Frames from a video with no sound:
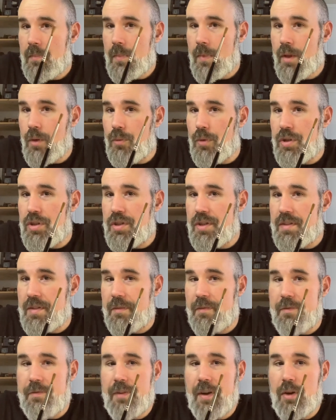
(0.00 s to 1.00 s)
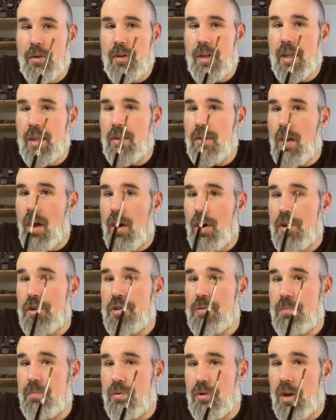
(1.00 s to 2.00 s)
which is a fairly
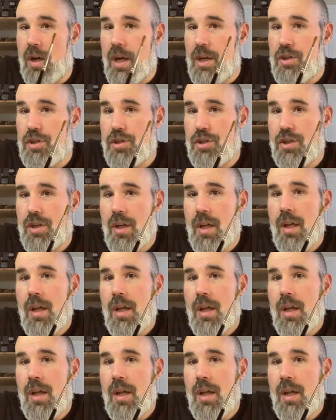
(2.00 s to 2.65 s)
large brush,